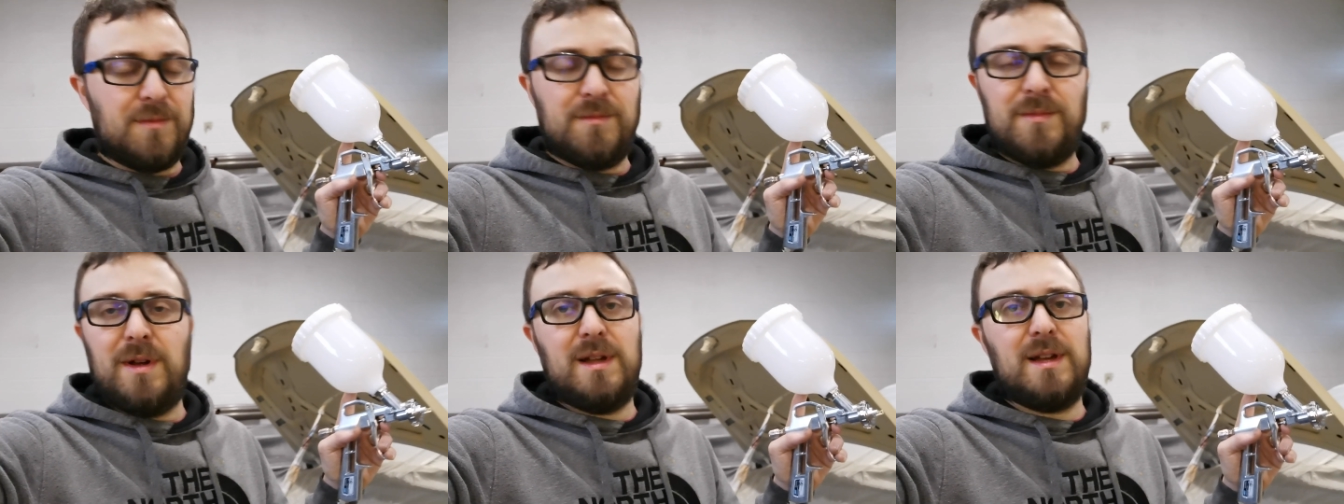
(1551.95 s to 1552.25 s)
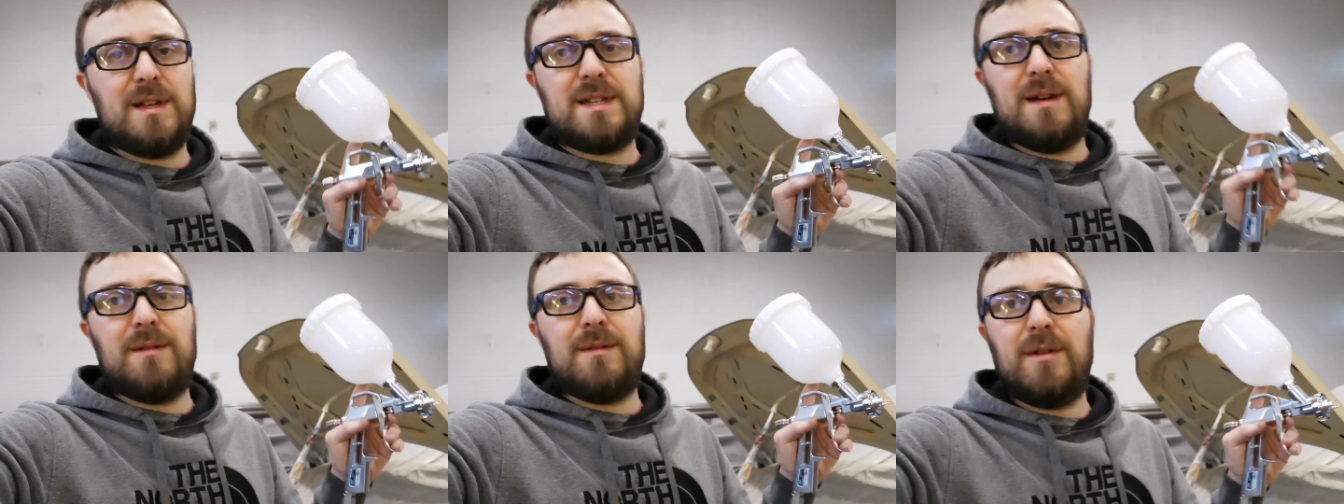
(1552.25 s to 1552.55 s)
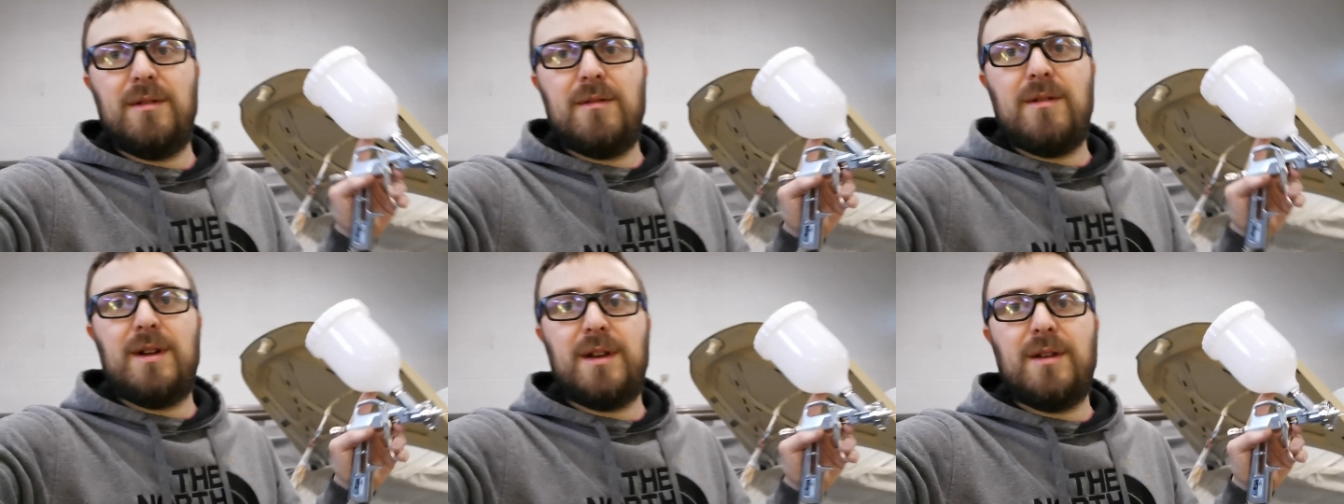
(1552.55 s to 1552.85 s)
I
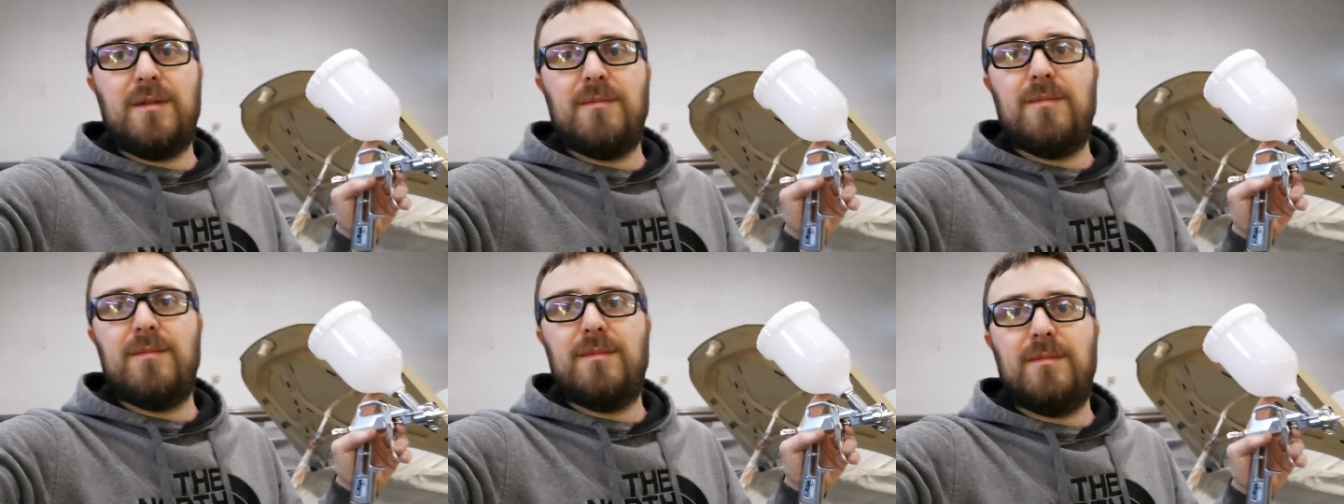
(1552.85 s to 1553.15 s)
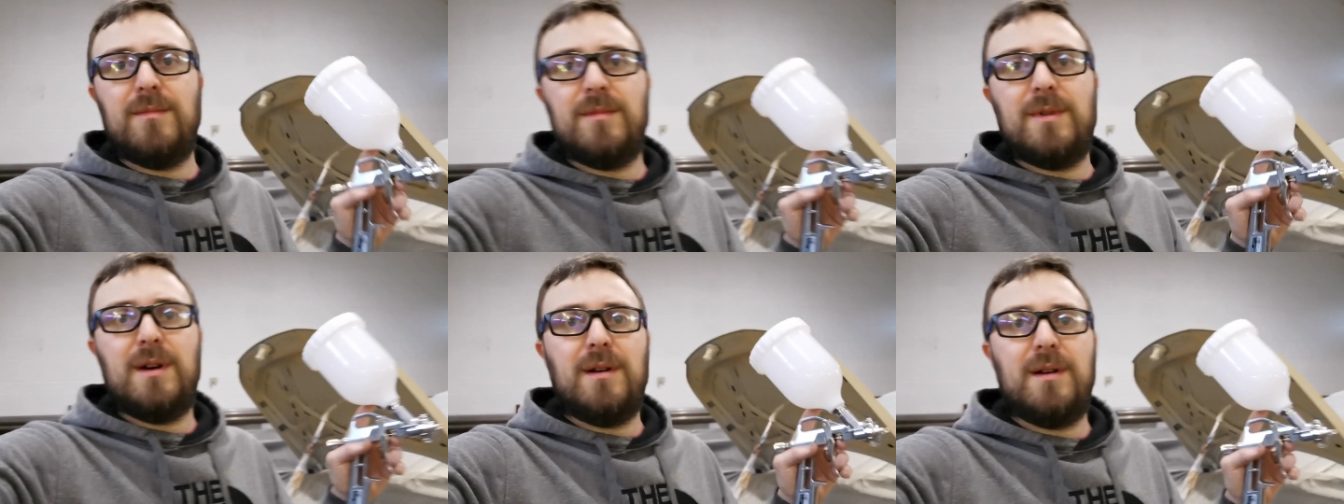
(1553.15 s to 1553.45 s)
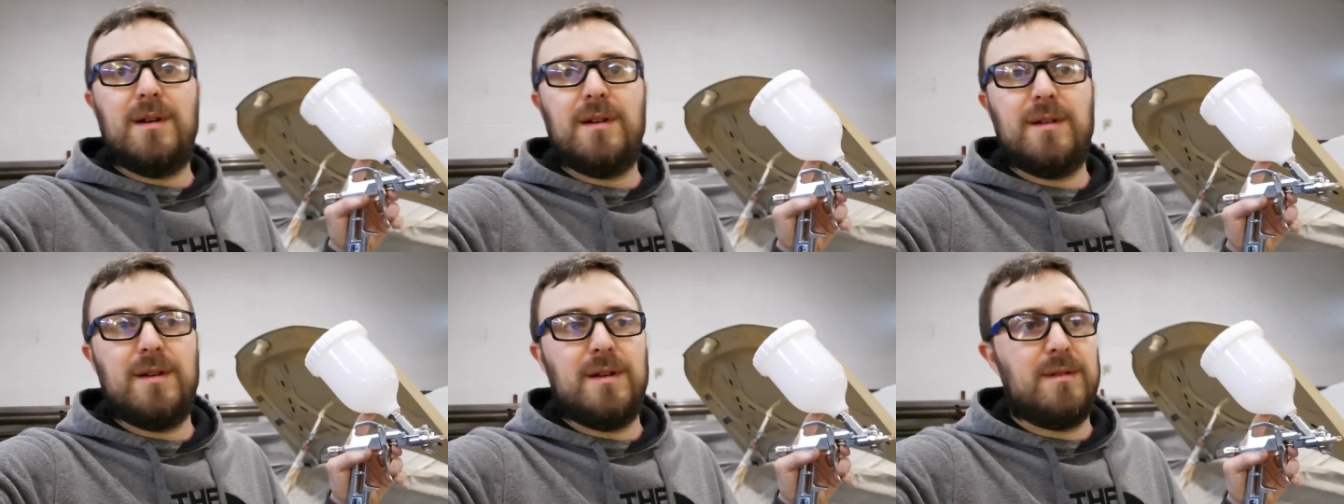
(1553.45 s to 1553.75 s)
don't
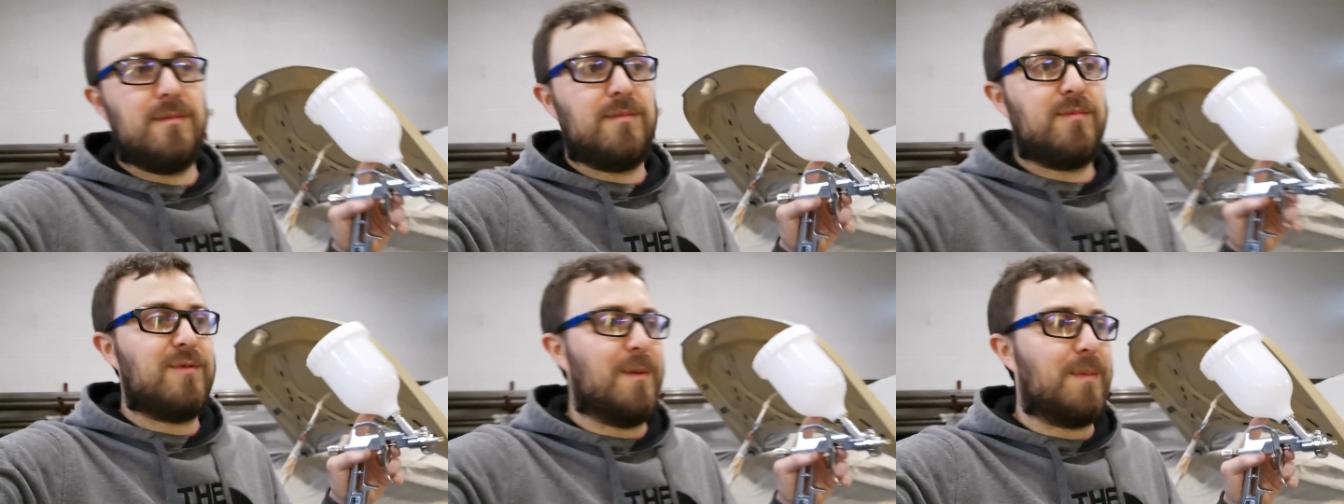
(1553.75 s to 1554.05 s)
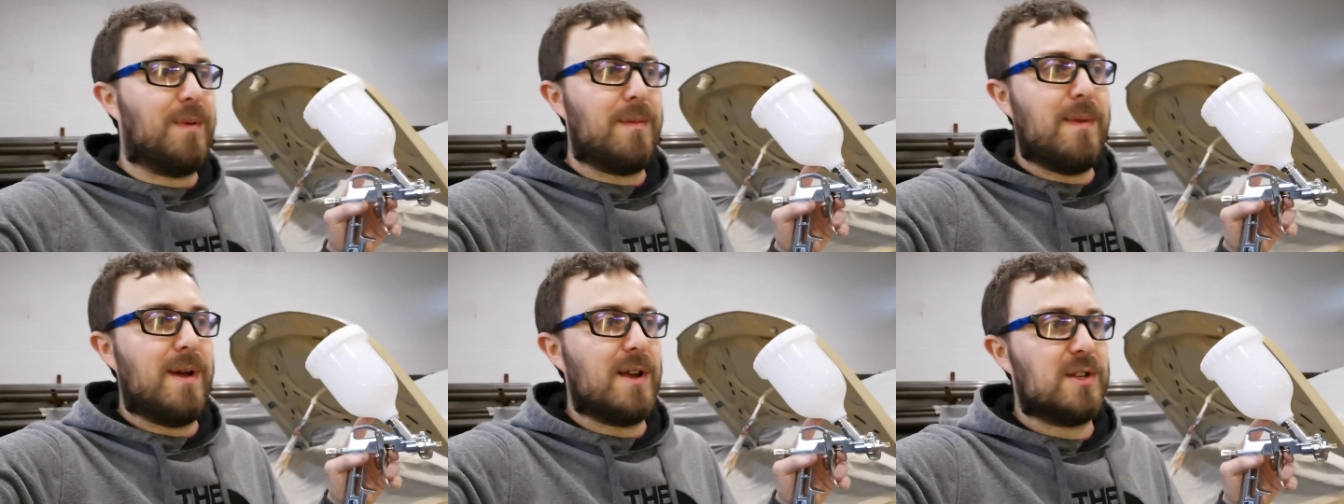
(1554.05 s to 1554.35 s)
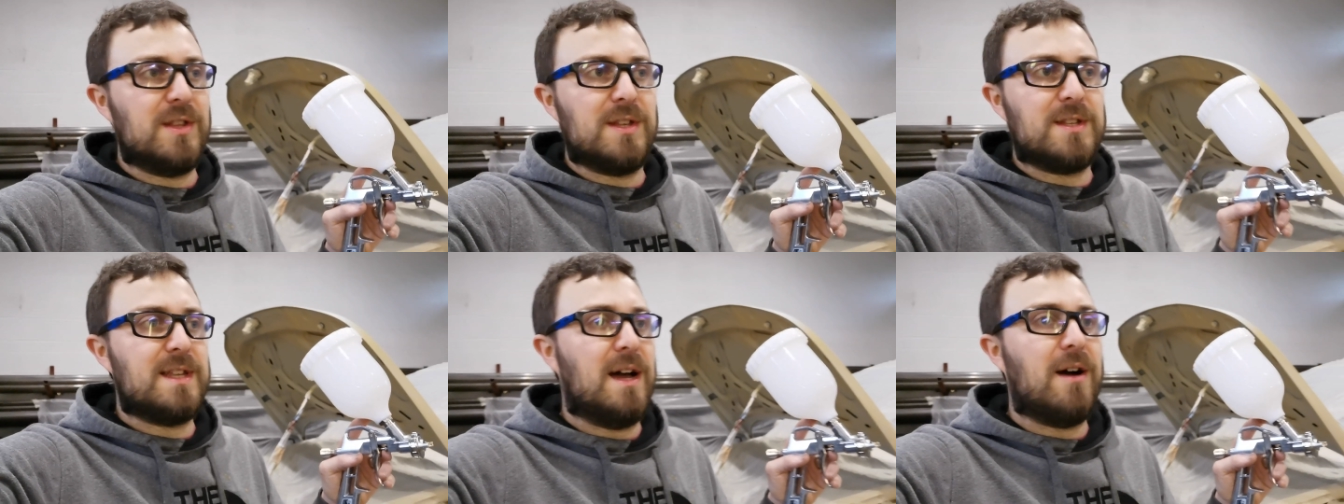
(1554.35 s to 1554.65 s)
properly
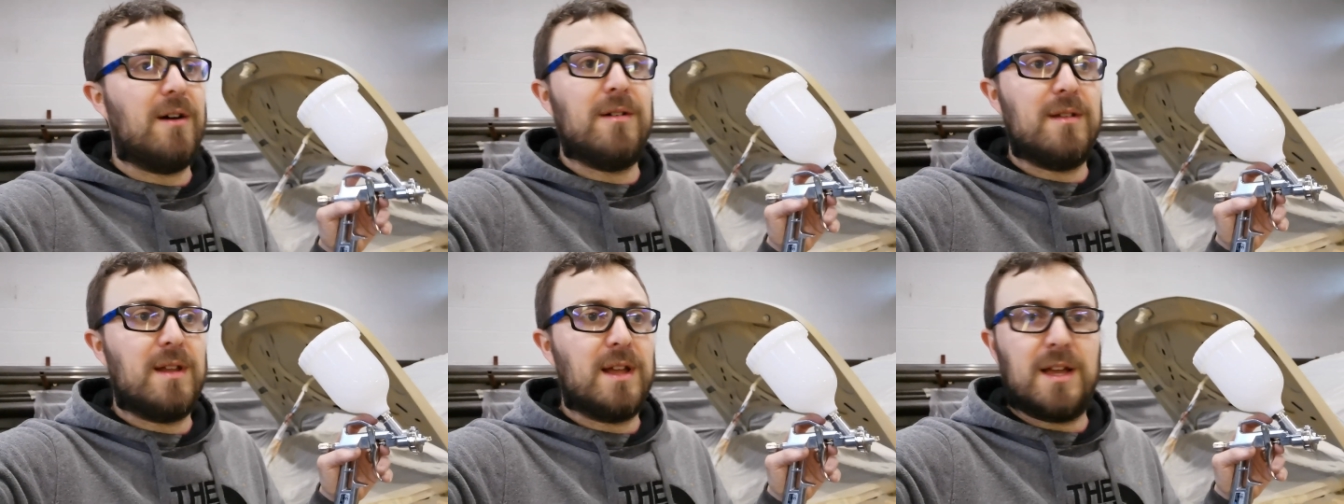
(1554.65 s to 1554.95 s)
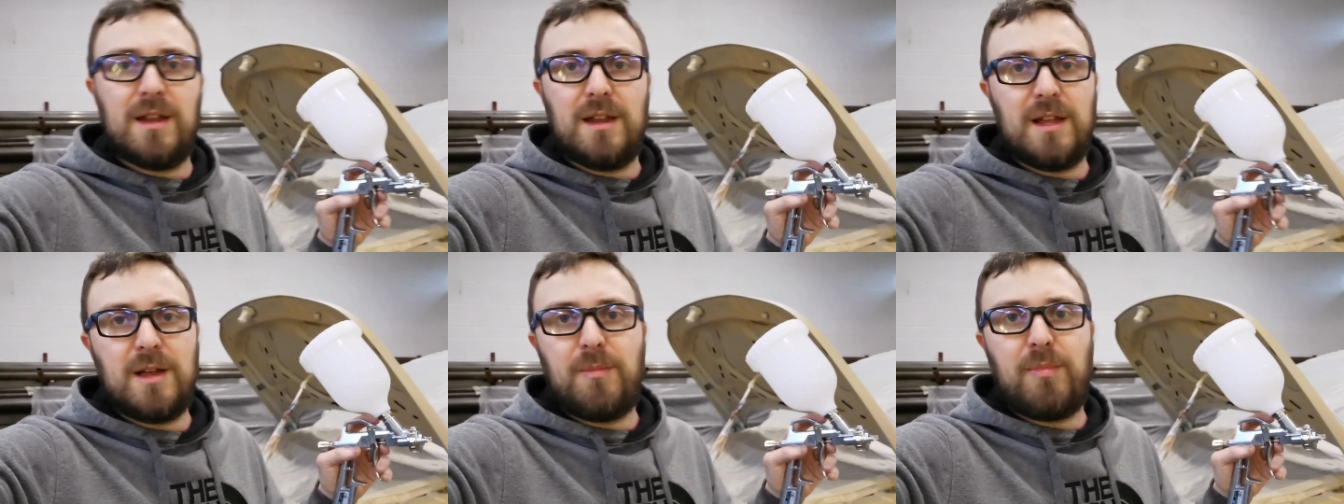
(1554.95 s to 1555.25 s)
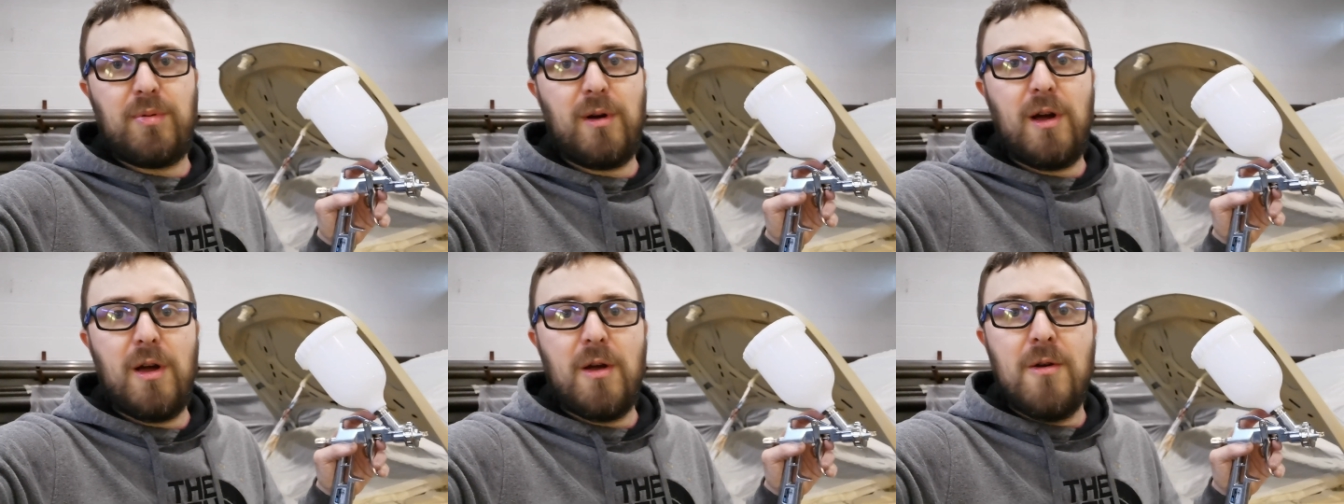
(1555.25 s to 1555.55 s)
measure this out like a
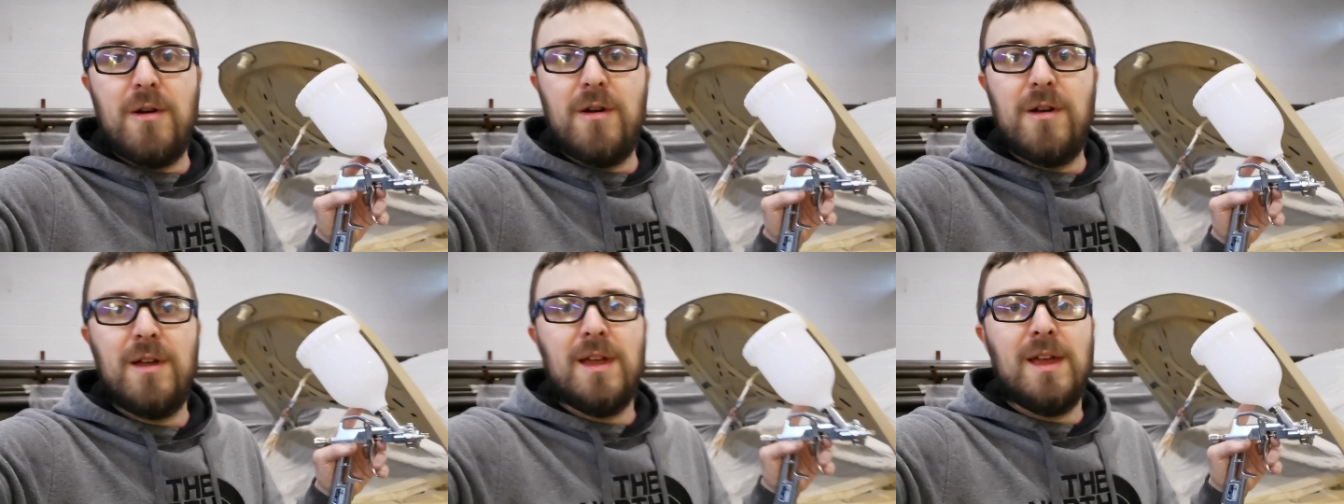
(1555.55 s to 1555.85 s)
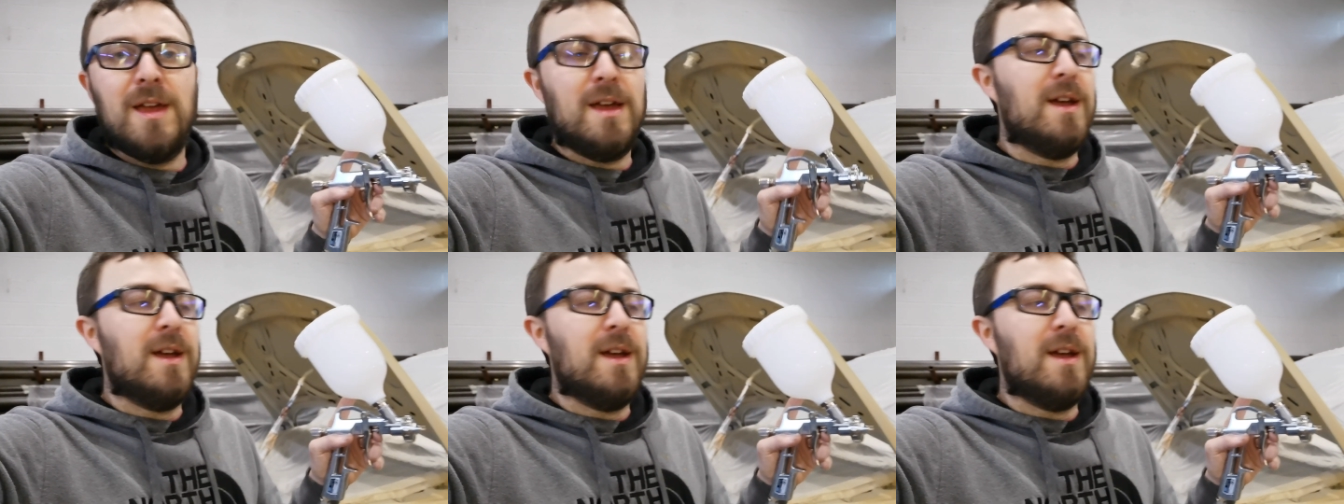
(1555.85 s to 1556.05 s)
pro.